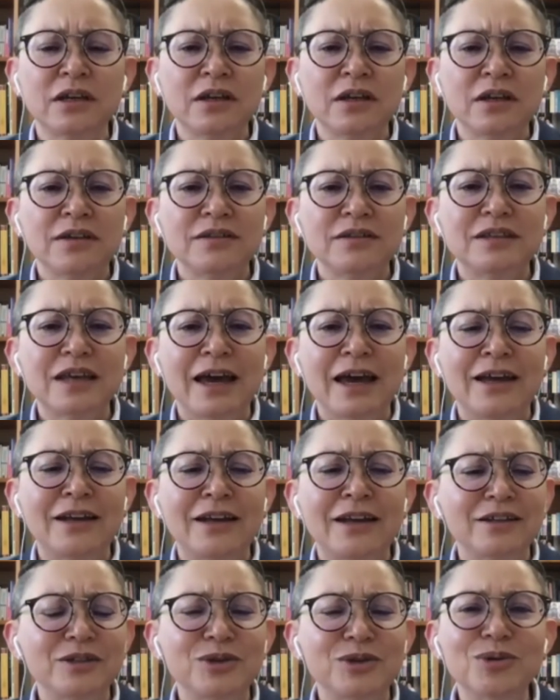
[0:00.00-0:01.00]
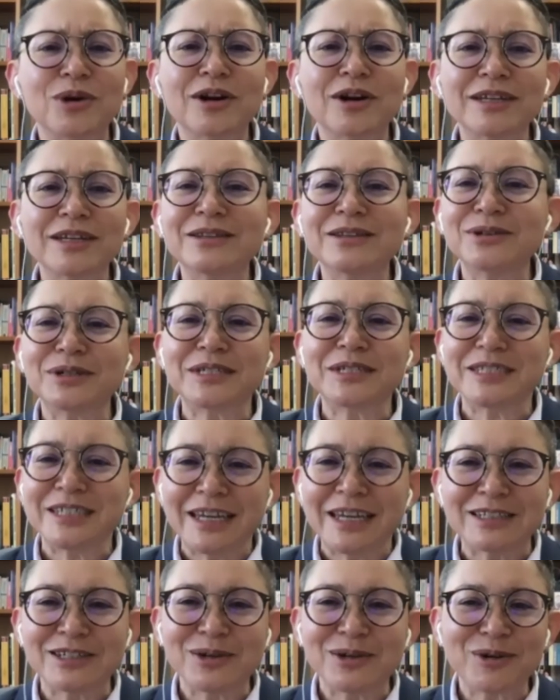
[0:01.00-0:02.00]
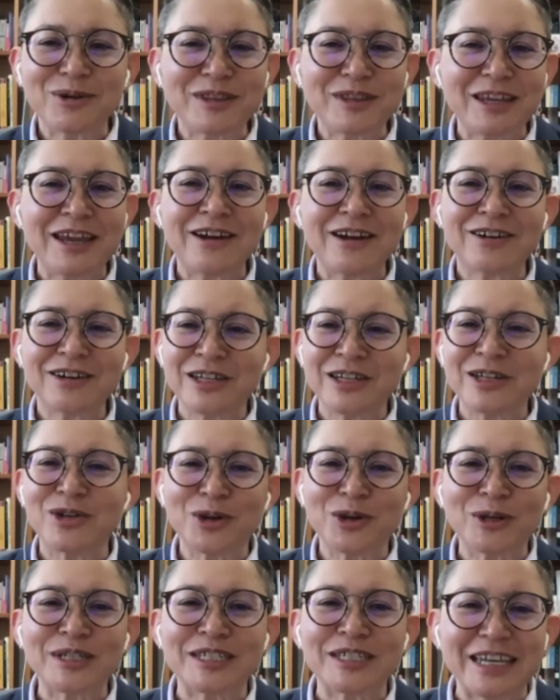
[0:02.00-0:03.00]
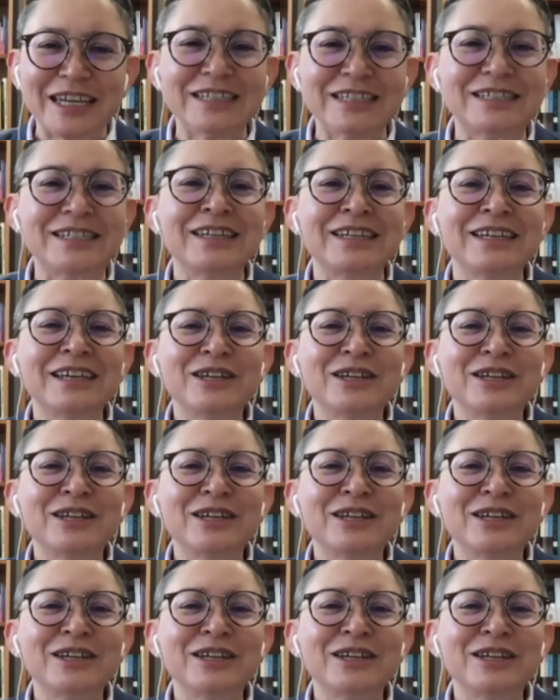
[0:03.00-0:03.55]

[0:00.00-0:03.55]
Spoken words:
that you are in their debt or they are in your debt.